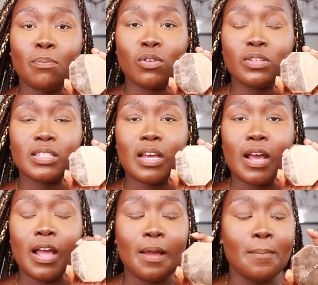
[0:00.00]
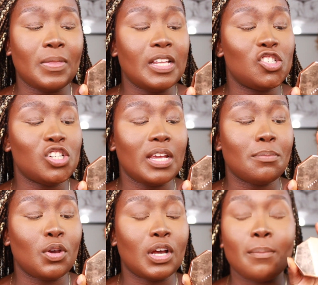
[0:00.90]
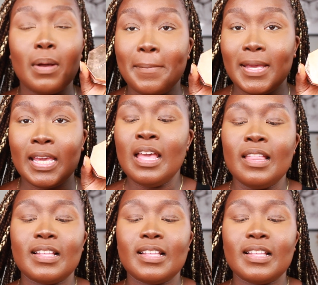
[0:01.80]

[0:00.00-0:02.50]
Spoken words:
bronzer in shade Mocha Mummy.